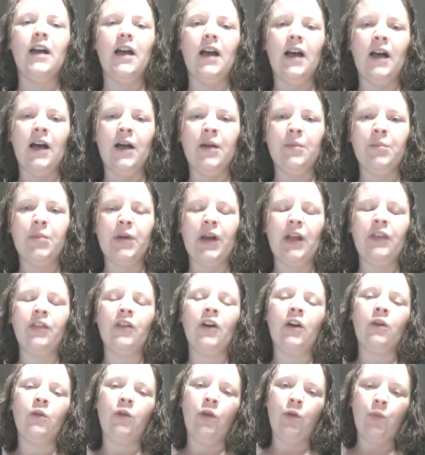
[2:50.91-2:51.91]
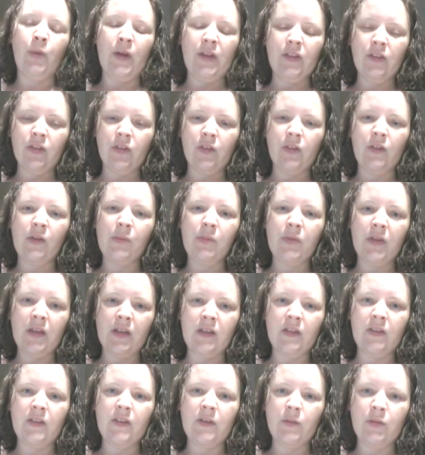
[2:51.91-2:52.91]
But I thought, well, I'll wait till this comes
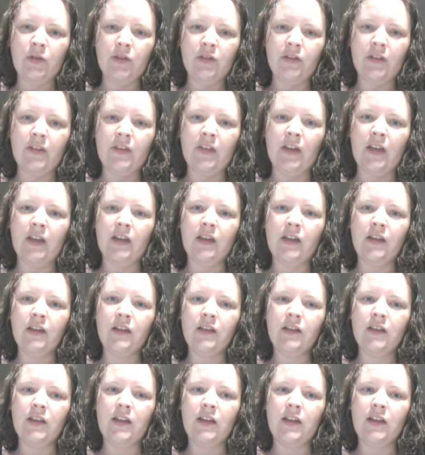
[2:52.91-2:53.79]
in, see what it looks like.